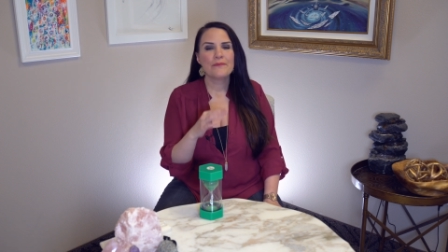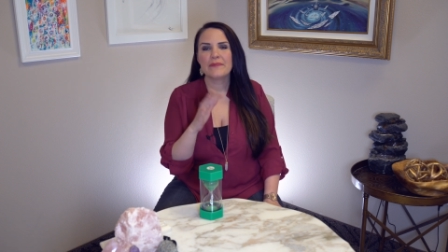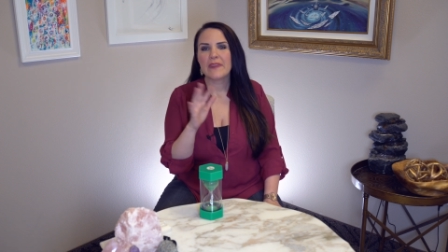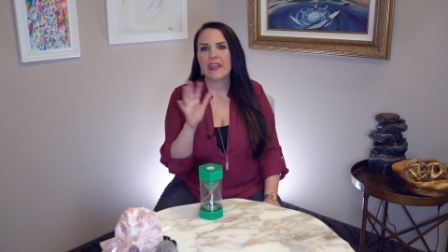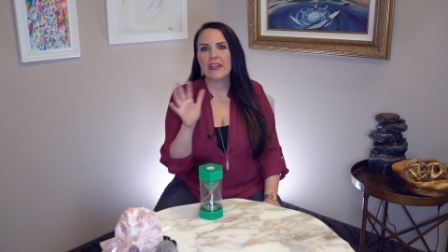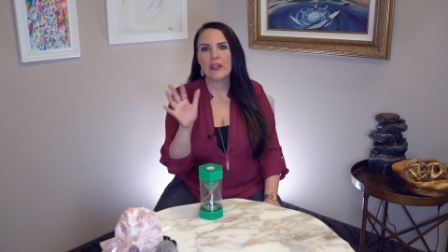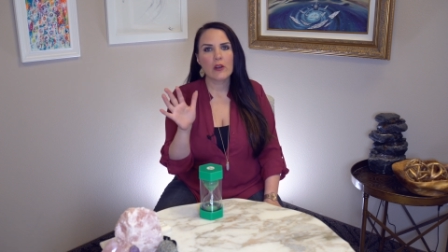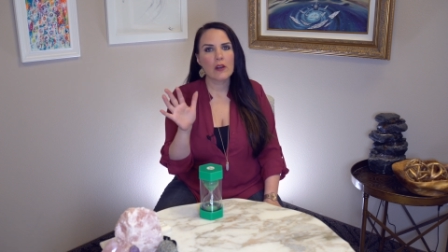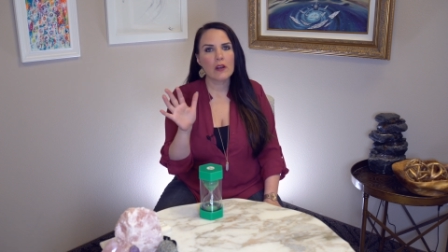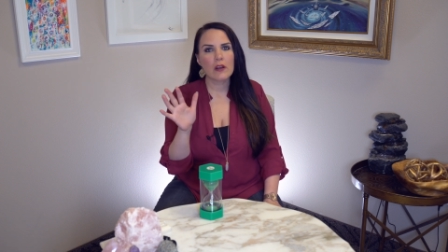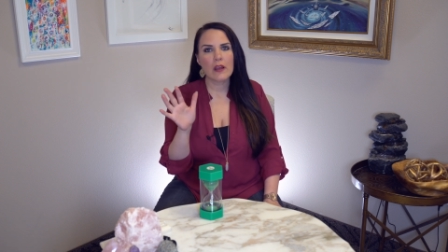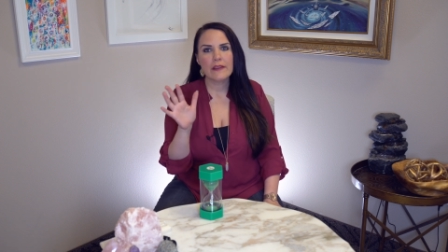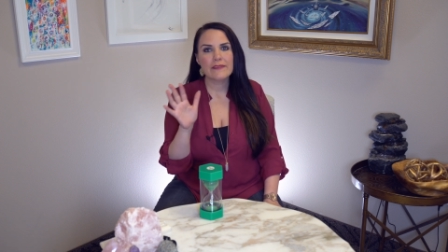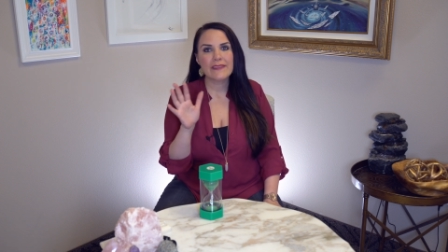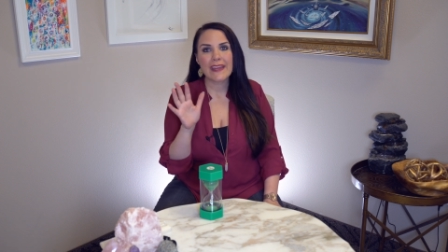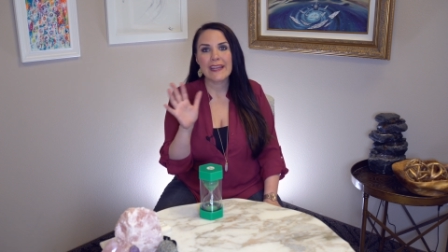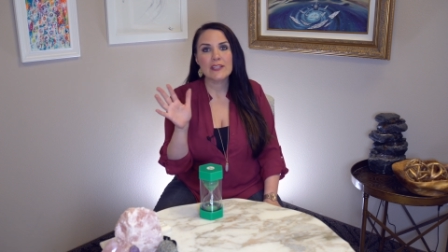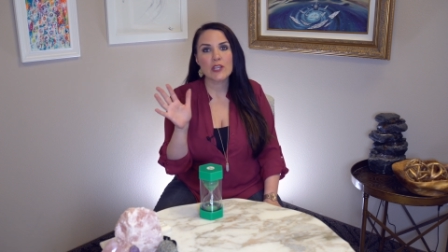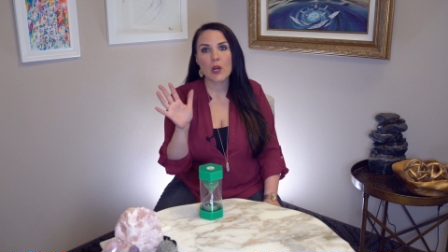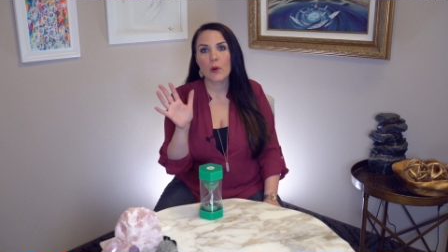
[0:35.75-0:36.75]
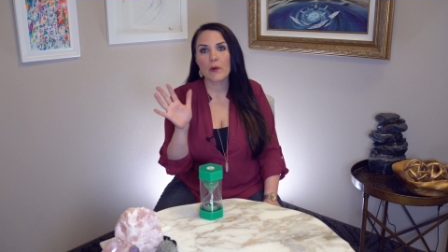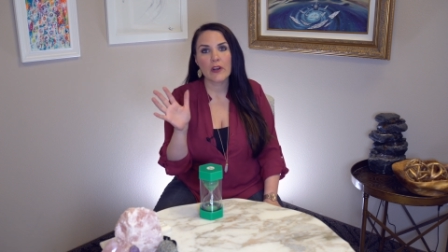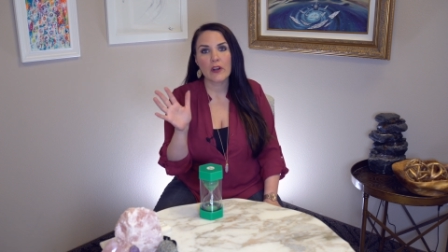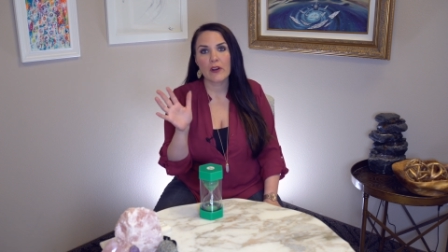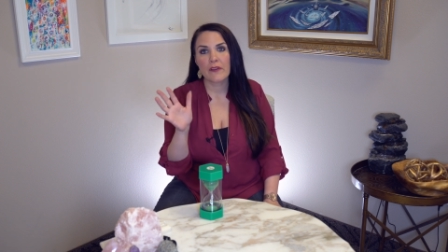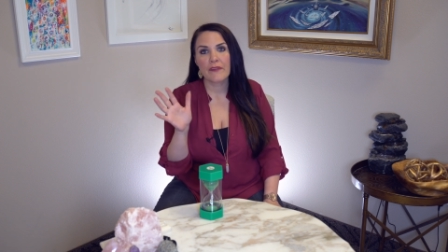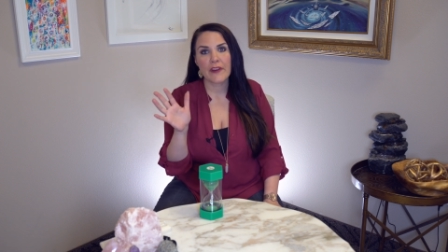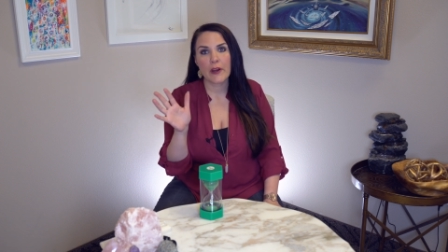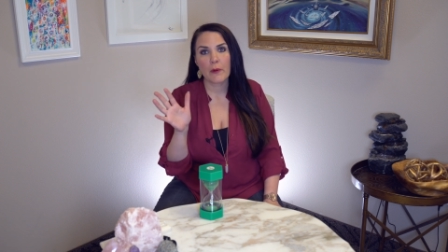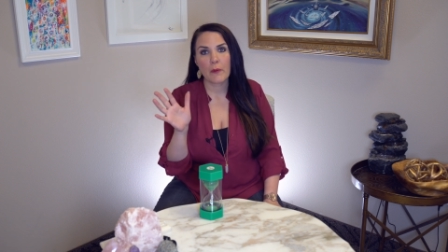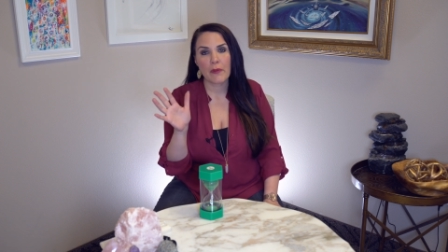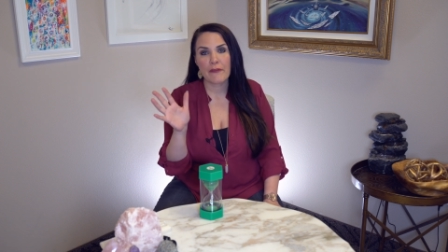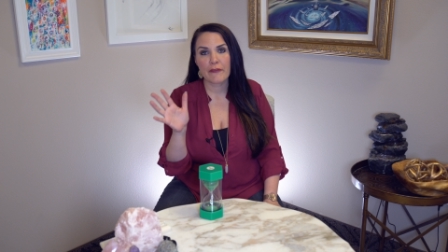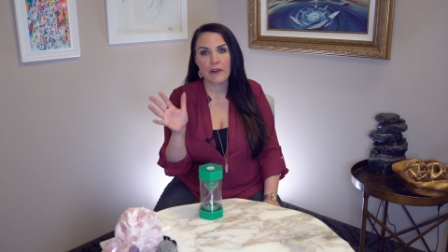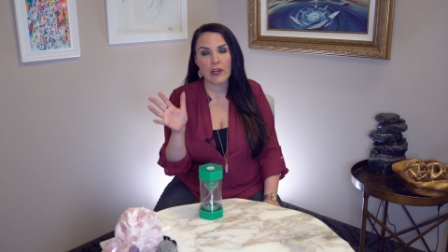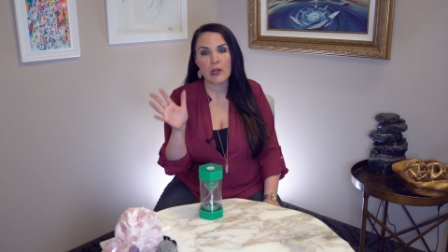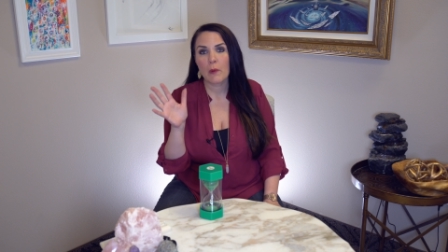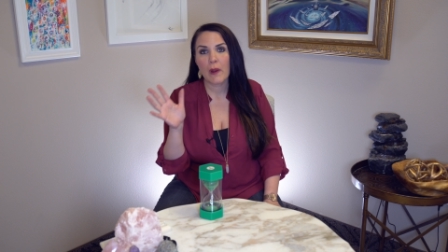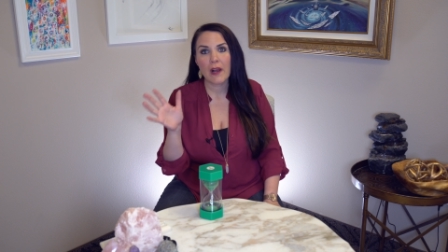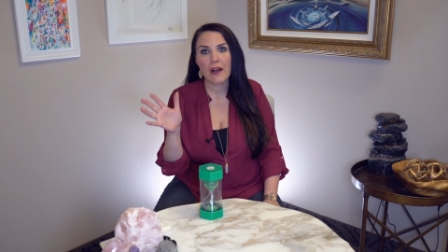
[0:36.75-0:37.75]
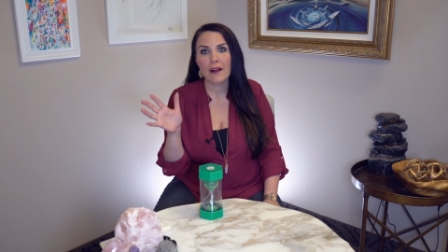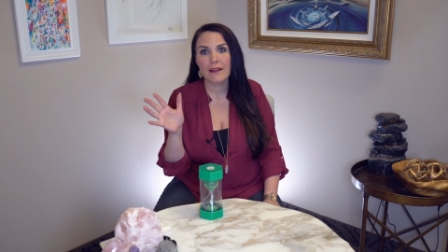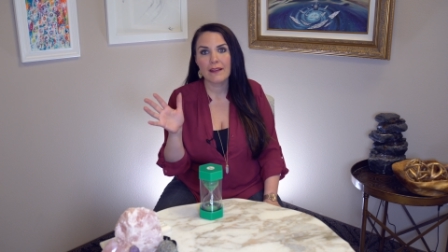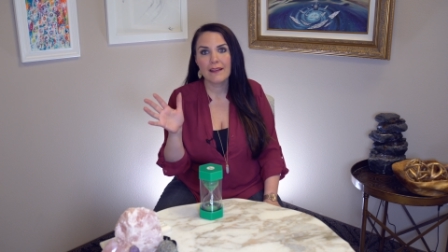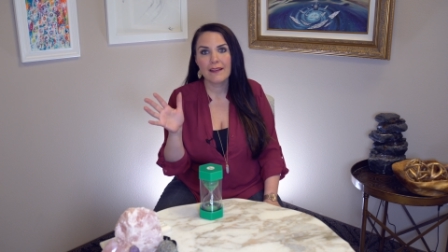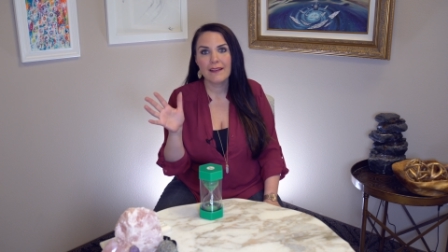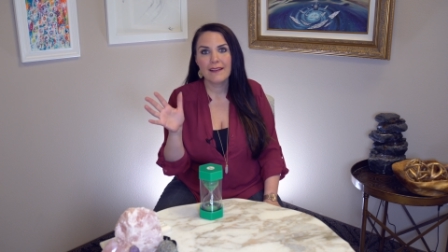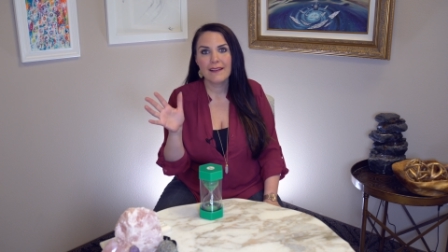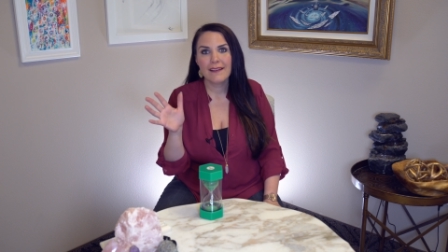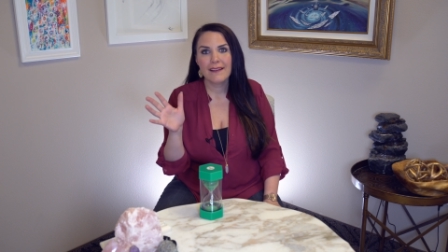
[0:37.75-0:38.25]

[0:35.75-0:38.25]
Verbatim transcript: They don't they don't interfere with free will.